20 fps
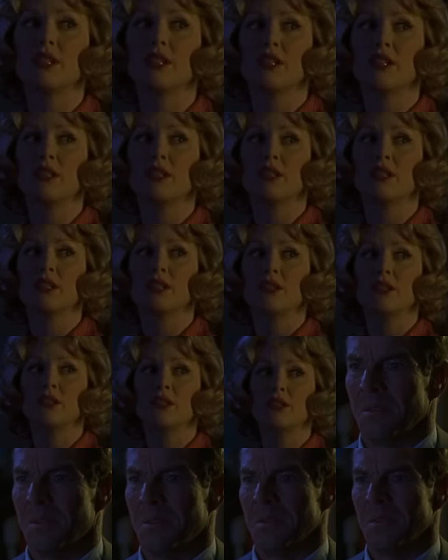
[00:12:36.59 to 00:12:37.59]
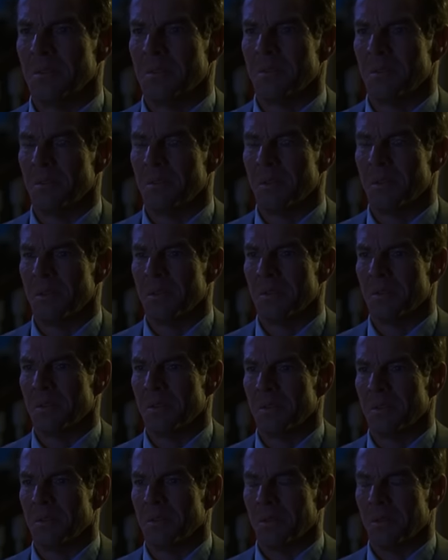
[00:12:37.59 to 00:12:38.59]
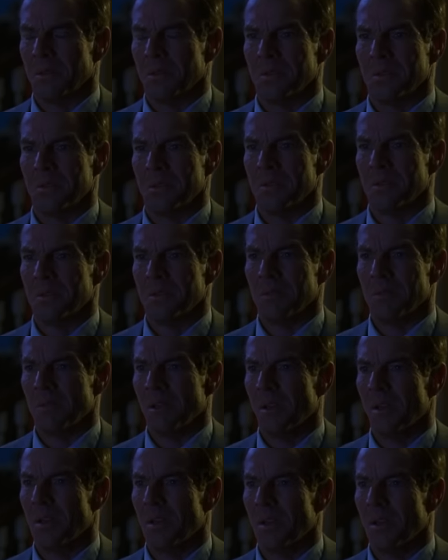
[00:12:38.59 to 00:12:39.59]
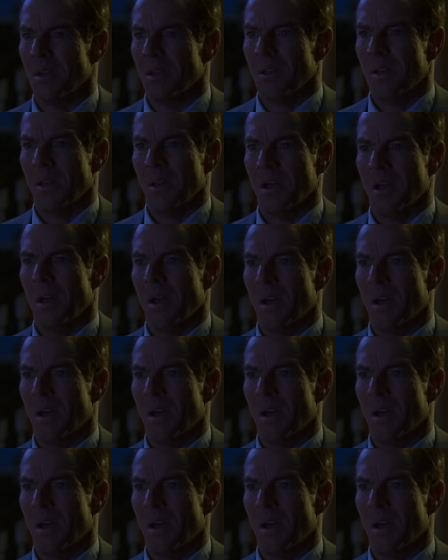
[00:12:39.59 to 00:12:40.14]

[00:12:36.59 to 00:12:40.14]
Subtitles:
(no one is talking)